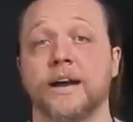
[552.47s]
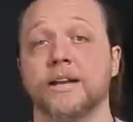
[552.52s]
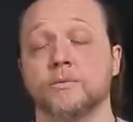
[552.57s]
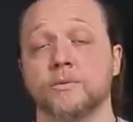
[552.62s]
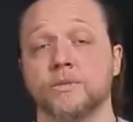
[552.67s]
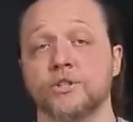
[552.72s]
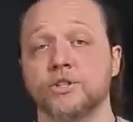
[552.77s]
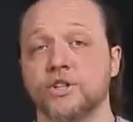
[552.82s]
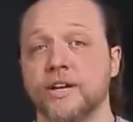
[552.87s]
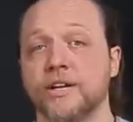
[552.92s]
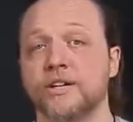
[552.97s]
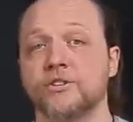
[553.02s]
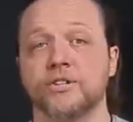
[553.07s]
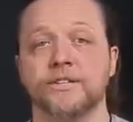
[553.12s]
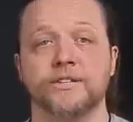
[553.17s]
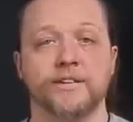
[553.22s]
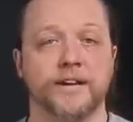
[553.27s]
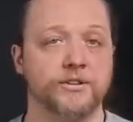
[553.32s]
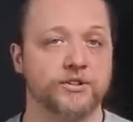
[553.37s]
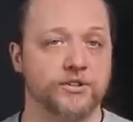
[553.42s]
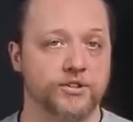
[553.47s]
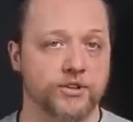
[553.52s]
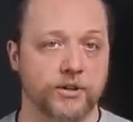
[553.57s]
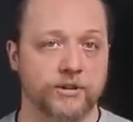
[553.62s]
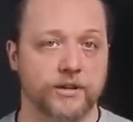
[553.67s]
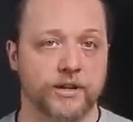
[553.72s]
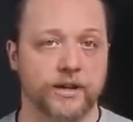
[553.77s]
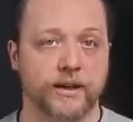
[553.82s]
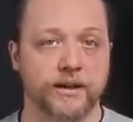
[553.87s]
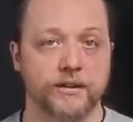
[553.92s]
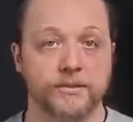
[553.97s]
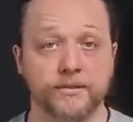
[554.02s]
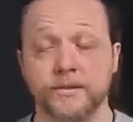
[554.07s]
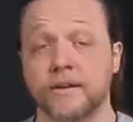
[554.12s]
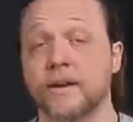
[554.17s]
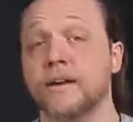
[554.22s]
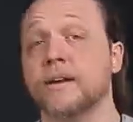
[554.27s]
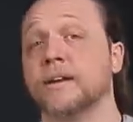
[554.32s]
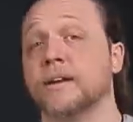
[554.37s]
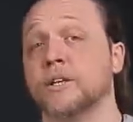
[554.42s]
as we're changing tension on the heads,
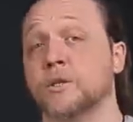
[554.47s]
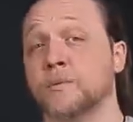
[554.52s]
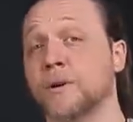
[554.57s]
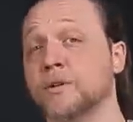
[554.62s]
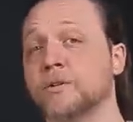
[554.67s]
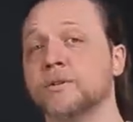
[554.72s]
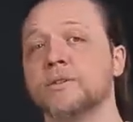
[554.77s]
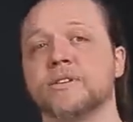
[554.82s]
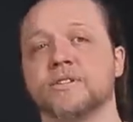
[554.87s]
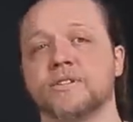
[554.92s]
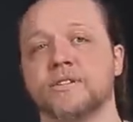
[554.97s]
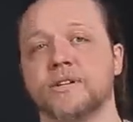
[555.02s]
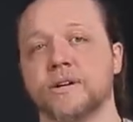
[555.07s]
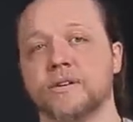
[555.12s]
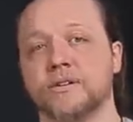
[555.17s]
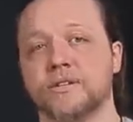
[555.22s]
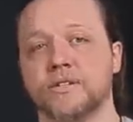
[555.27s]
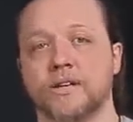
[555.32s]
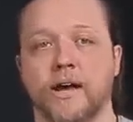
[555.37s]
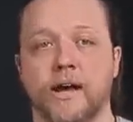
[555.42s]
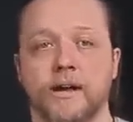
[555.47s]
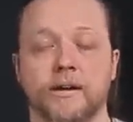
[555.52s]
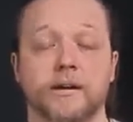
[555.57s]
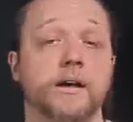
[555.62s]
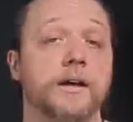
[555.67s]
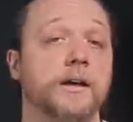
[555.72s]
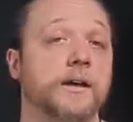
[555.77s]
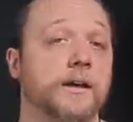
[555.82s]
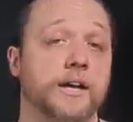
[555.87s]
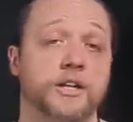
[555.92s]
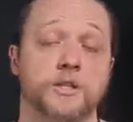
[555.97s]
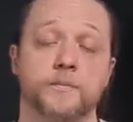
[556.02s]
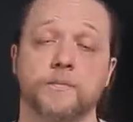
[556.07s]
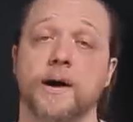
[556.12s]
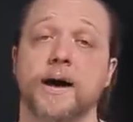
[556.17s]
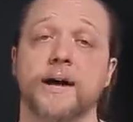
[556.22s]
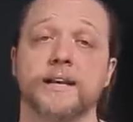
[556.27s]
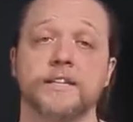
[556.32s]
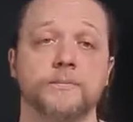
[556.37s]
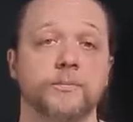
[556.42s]
especially the snare side, it's
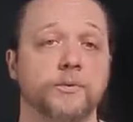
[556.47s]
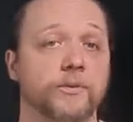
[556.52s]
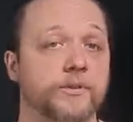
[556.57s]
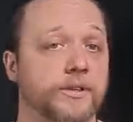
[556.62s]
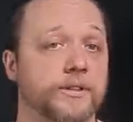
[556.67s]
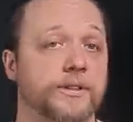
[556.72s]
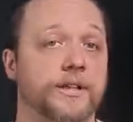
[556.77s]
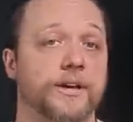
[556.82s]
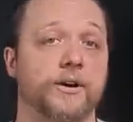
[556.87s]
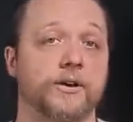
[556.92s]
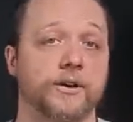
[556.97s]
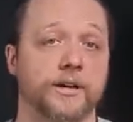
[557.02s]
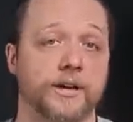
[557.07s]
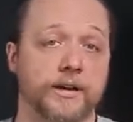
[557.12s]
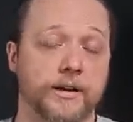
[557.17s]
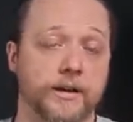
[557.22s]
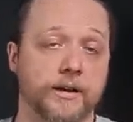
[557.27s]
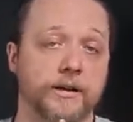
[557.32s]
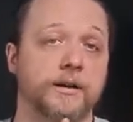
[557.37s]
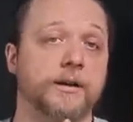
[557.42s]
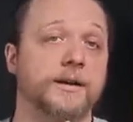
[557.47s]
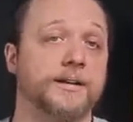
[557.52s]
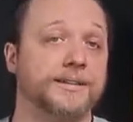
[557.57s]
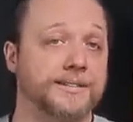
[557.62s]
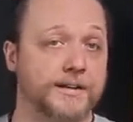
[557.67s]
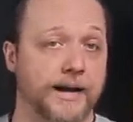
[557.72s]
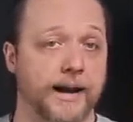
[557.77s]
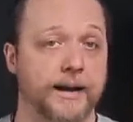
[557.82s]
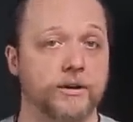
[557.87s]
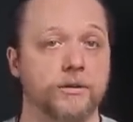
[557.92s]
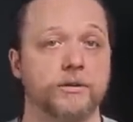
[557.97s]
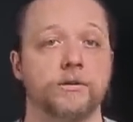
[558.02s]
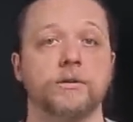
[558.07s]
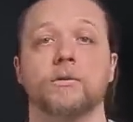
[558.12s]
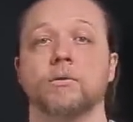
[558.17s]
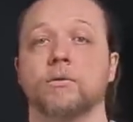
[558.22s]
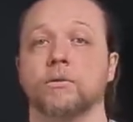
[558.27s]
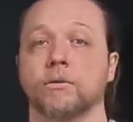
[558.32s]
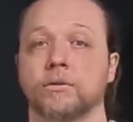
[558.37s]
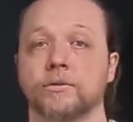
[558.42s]
possible that they are getting tighter
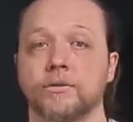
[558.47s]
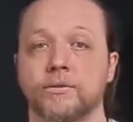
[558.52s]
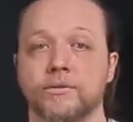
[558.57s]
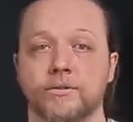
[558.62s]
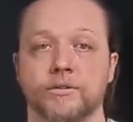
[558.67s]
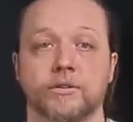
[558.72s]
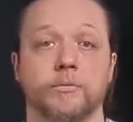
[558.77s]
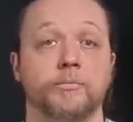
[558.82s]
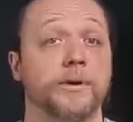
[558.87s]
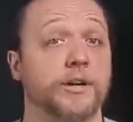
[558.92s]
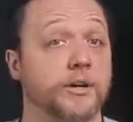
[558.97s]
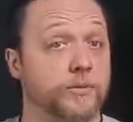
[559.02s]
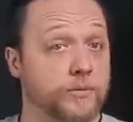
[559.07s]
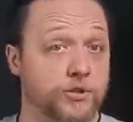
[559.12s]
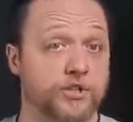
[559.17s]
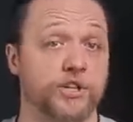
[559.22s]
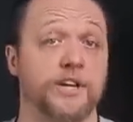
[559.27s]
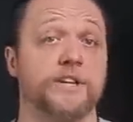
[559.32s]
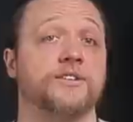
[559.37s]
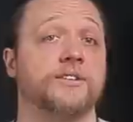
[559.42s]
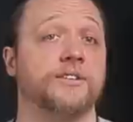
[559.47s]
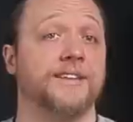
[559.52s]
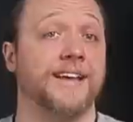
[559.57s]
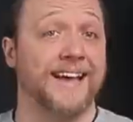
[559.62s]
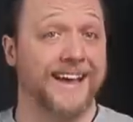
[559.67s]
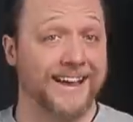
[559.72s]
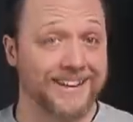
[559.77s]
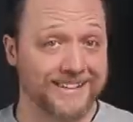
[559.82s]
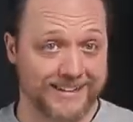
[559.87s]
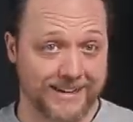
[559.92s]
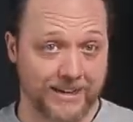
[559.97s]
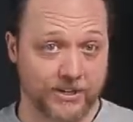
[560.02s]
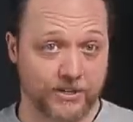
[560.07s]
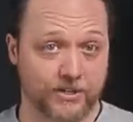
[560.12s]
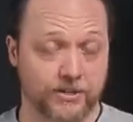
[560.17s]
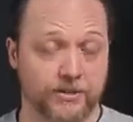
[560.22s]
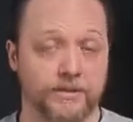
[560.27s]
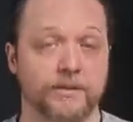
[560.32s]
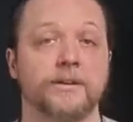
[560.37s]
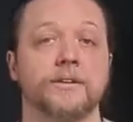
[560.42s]
or looser because we're changing the head
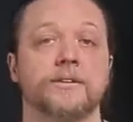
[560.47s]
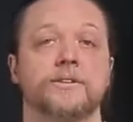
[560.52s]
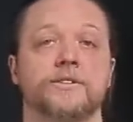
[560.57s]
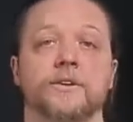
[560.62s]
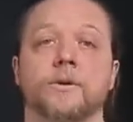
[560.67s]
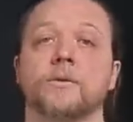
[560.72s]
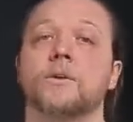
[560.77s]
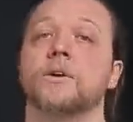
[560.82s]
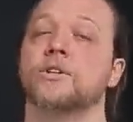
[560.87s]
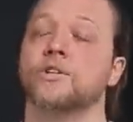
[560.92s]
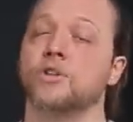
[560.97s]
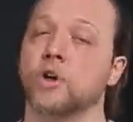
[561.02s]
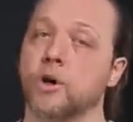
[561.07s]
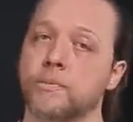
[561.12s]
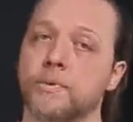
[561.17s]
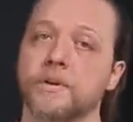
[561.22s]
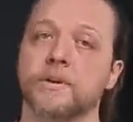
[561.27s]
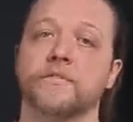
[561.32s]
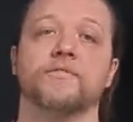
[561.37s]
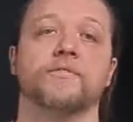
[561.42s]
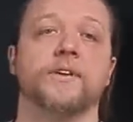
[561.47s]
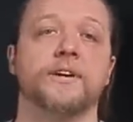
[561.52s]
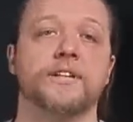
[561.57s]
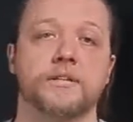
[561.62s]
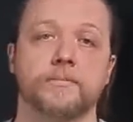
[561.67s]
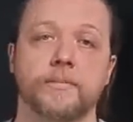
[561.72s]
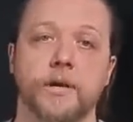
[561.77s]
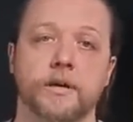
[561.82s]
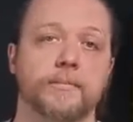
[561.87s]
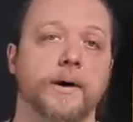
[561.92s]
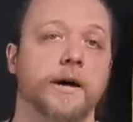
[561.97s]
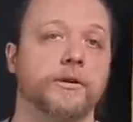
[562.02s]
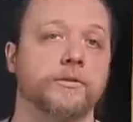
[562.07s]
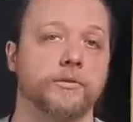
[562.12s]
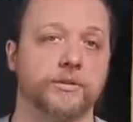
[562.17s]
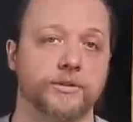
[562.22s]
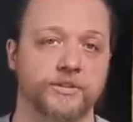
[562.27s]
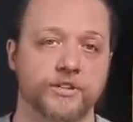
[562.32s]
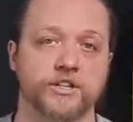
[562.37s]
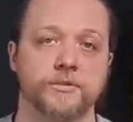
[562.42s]
tension. So don't be afraid to make
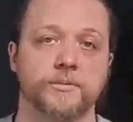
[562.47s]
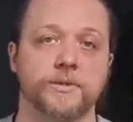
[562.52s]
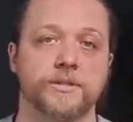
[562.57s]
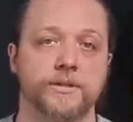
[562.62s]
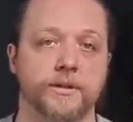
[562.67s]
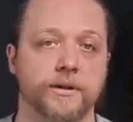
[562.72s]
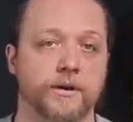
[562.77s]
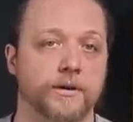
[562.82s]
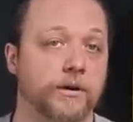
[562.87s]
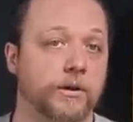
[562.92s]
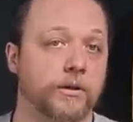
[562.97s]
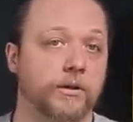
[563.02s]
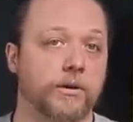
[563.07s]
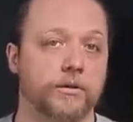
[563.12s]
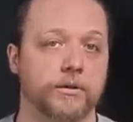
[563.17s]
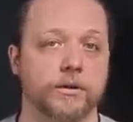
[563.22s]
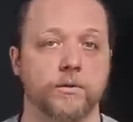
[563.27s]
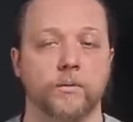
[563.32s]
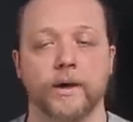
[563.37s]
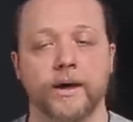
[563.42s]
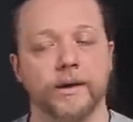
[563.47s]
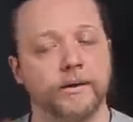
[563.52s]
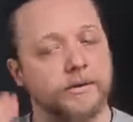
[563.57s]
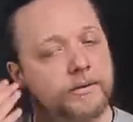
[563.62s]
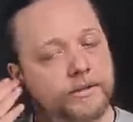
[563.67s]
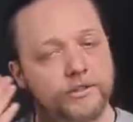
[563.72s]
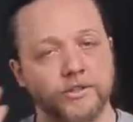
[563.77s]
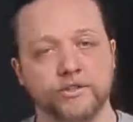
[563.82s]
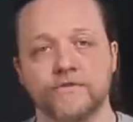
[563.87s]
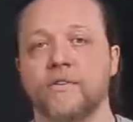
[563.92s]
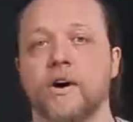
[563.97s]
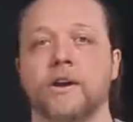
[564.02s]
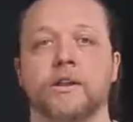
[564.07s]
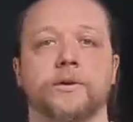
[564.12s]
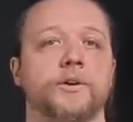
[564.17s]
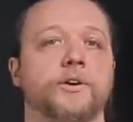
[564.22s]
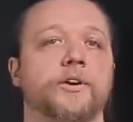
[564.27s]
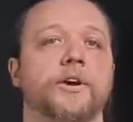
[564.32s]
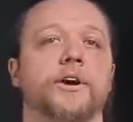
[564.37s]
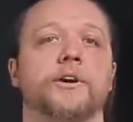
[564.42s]
micro adjustments there along the way and just follow
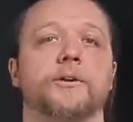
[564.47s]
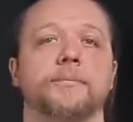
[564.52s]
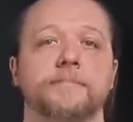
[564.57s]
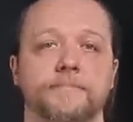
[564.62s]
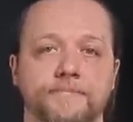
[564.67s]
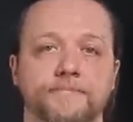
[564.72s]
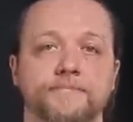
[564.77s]
your ear.